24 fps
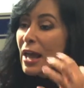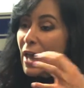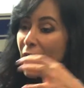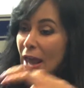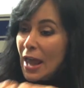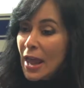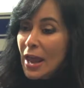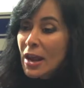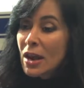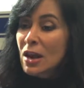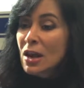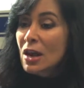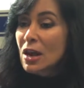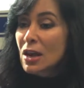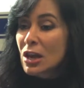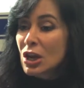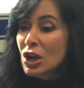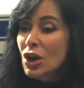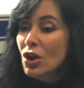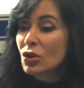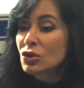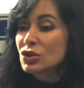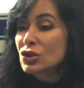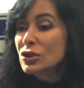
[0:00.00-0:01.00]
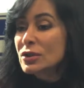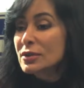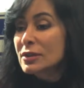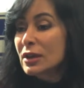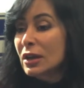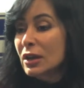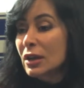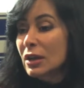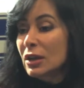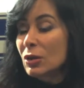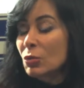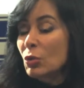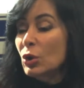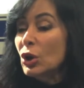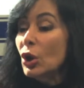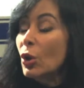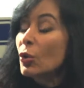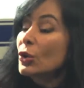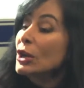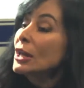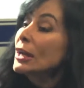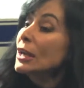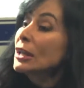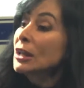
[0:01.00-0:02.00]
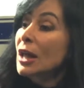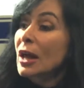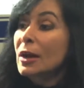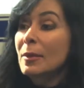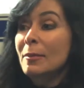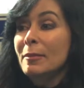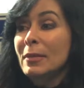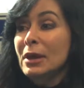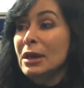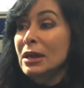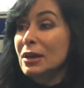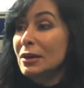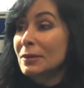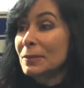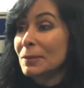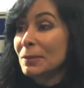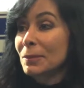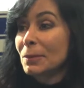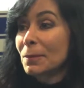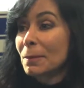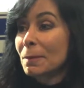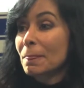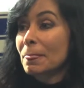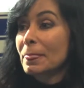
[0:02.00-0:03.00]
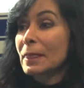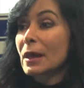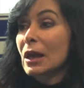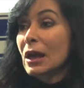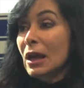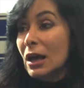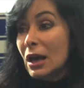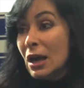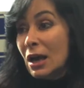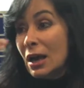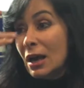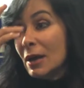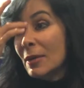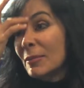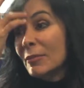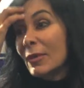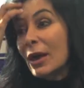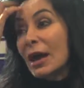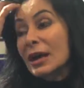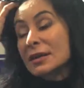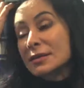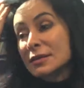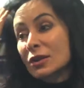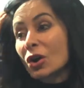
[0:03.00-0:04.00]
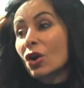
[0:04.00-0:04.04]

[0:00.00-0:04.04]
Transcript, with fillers: and, just we don't eat a lot of meat. Okay. As a